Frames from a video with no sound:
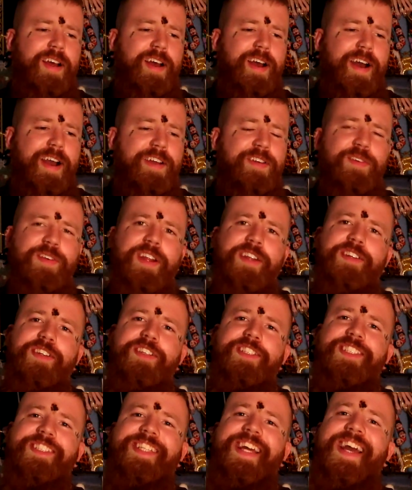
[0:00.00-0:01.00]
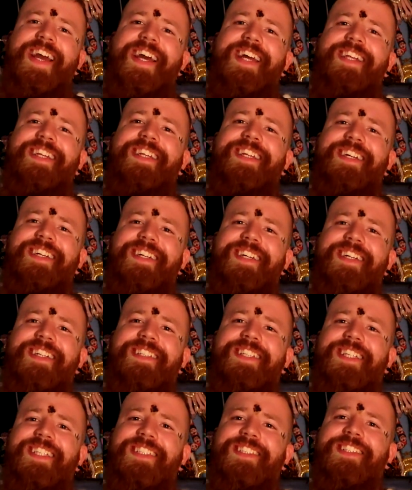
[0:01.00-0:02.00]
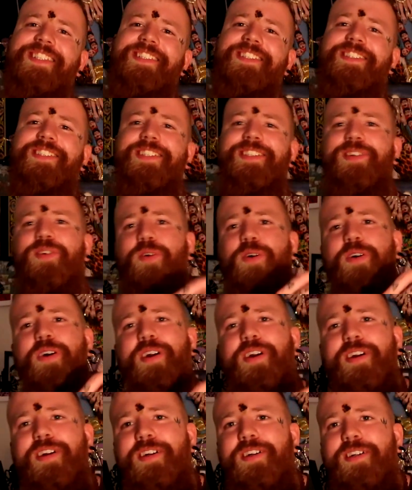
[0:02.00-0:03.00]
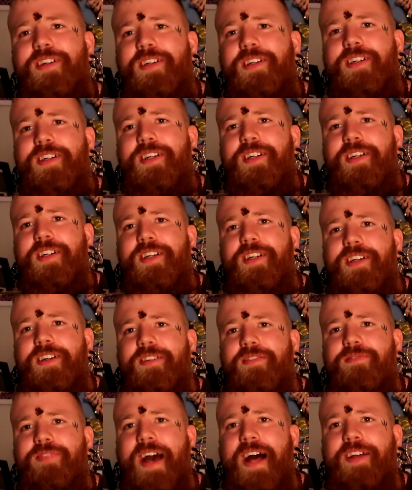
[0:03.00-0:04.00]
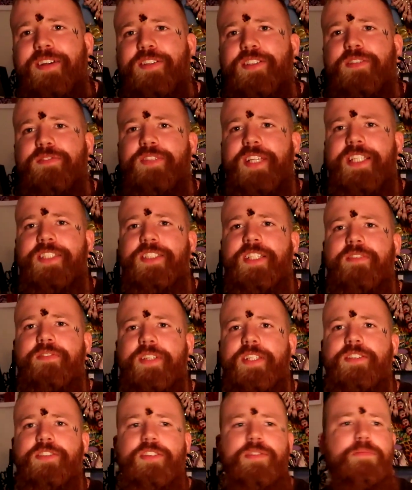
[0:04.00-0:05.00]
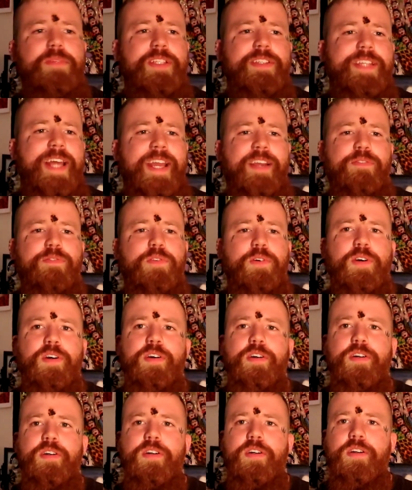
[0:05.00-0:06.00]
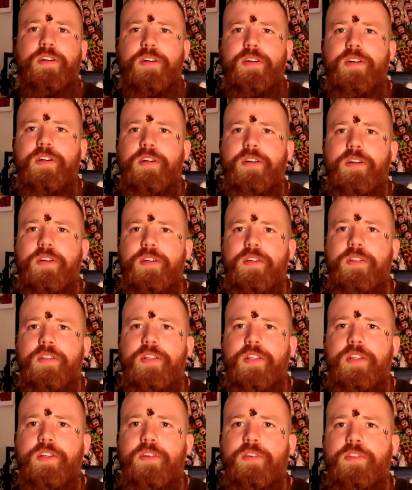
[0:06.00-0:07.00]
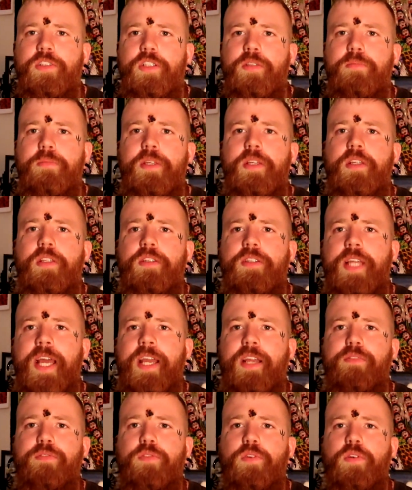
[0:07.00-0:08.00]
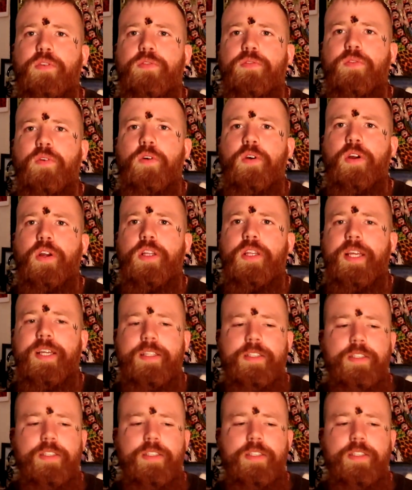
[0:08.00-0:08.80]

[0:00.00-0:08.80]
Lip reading: I don't understand this, because the core values of Thanksgiving is to be thankful. To be thankful for